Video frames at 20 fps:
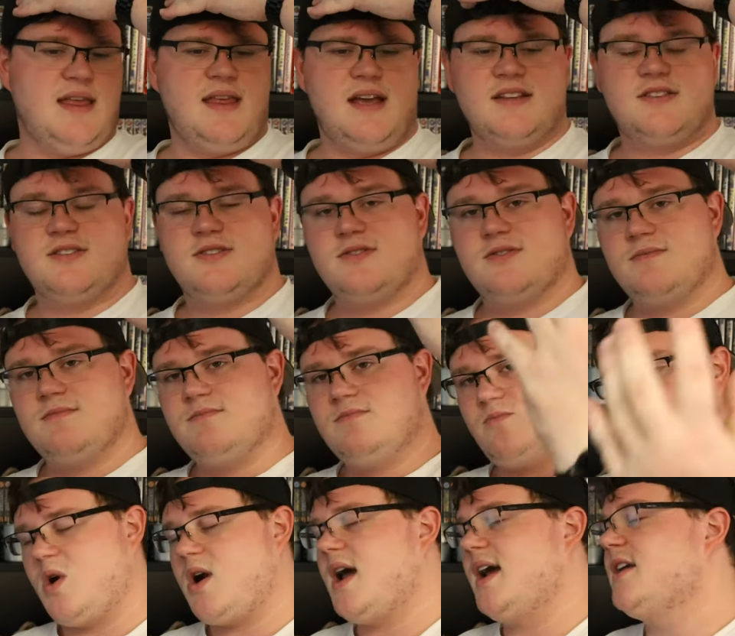And that's
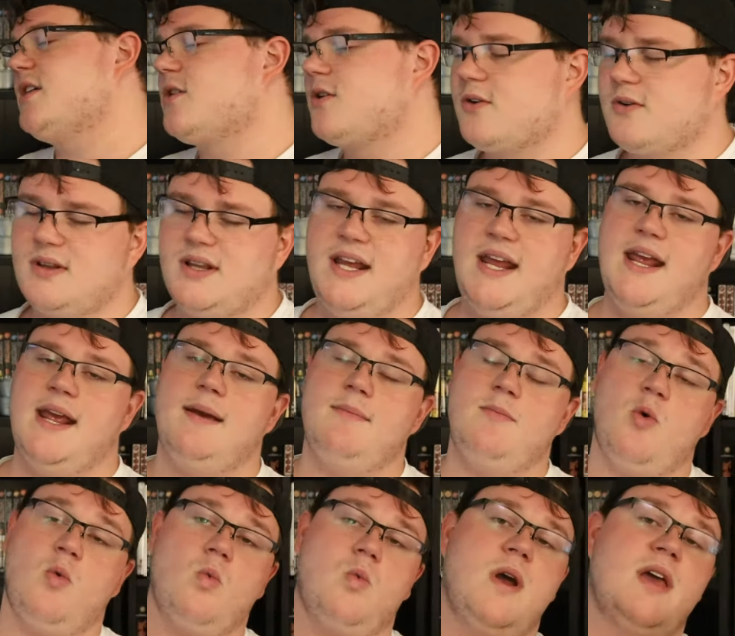where I currently
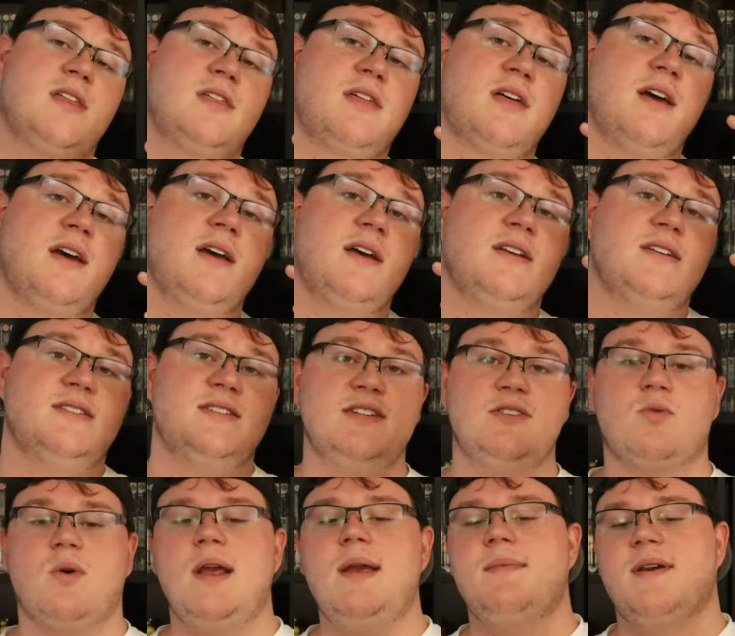am with
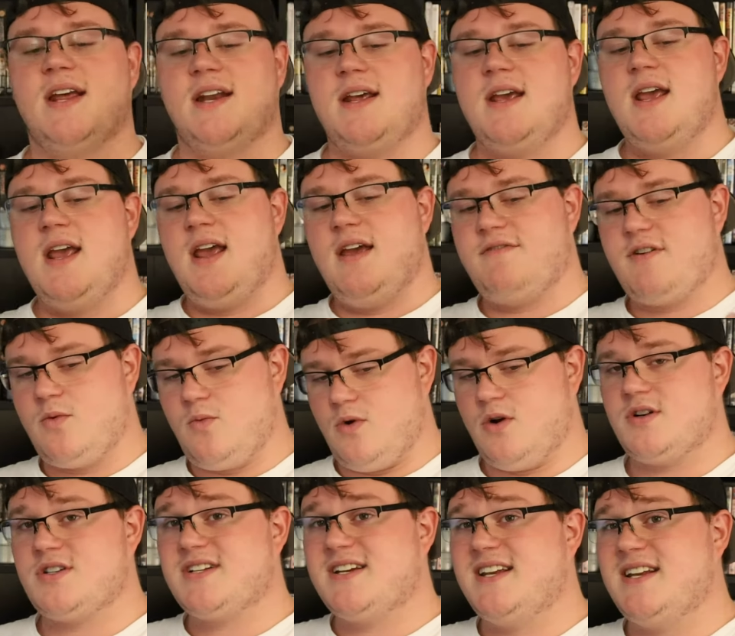D.Gray-Man. If I
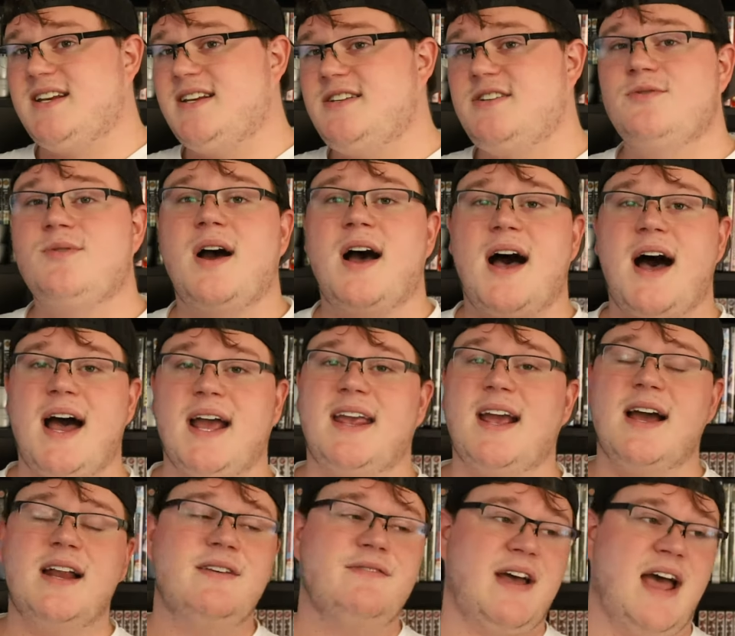want to continue, I
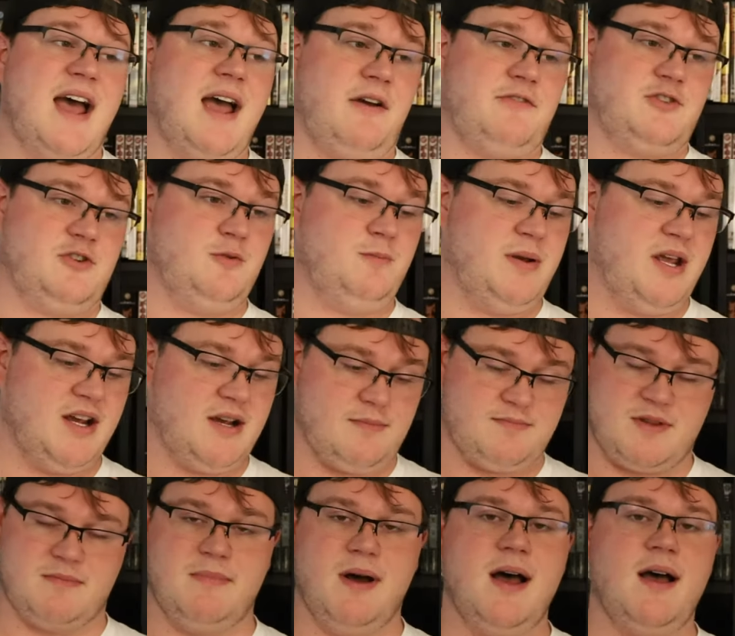kind of have to pick
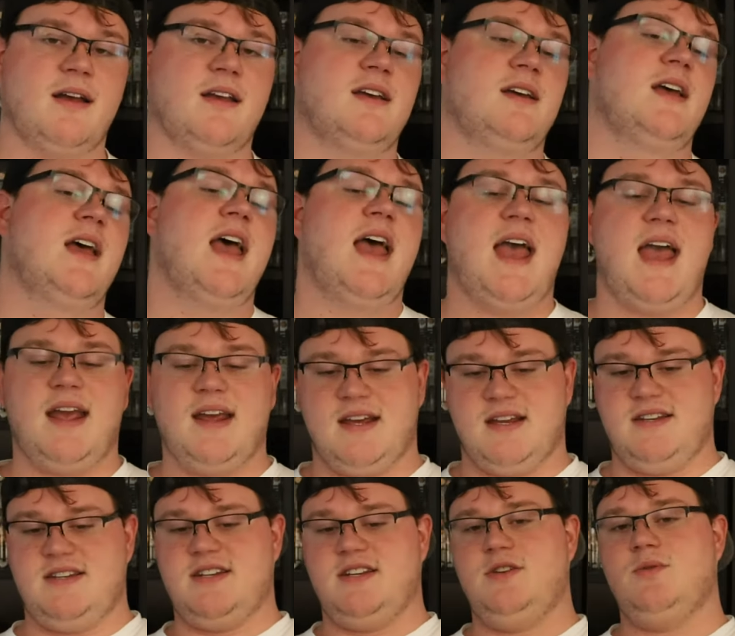up the manga and
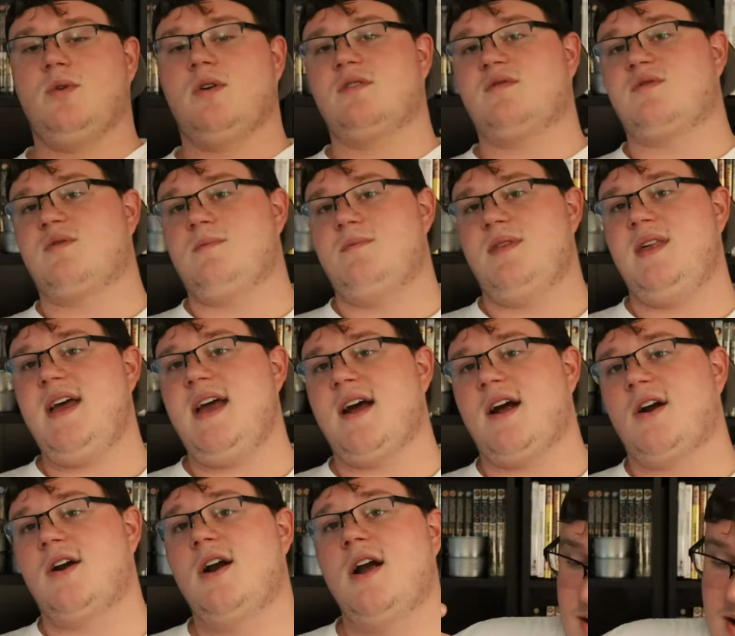continue on from there.